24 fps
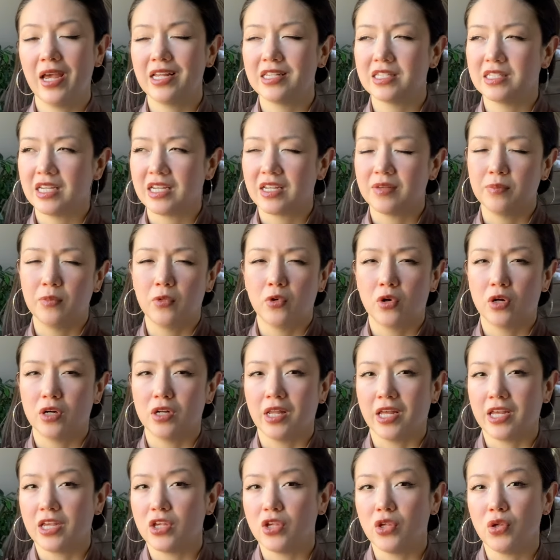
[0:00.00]
It's like more
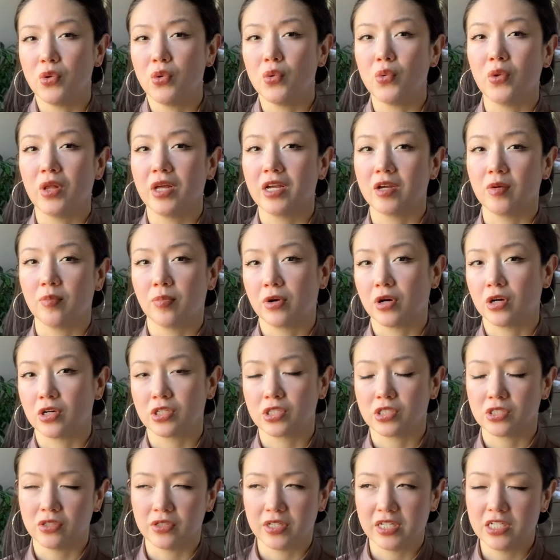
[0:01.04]
like you, like a
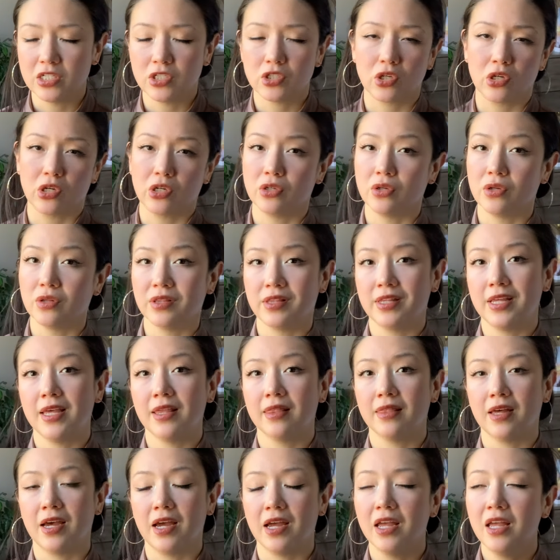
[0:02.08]
personal internal thing
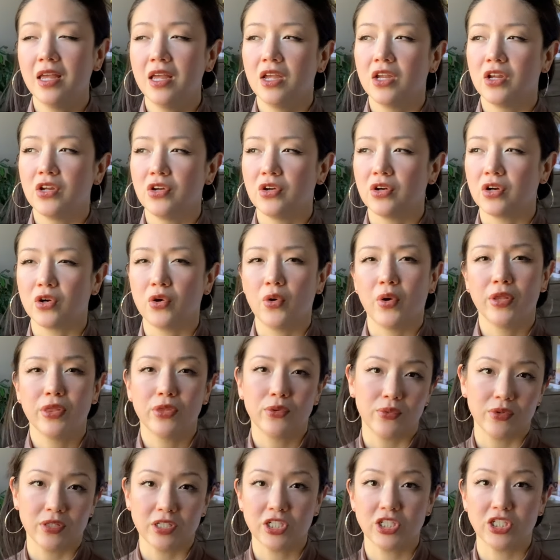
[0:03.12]
that you're going
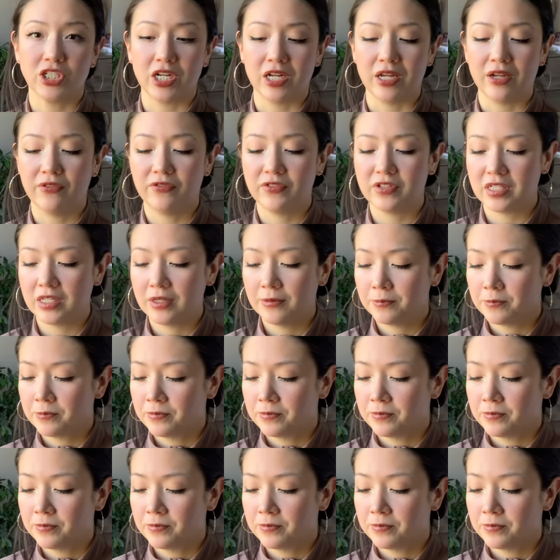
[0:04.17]
through a shift.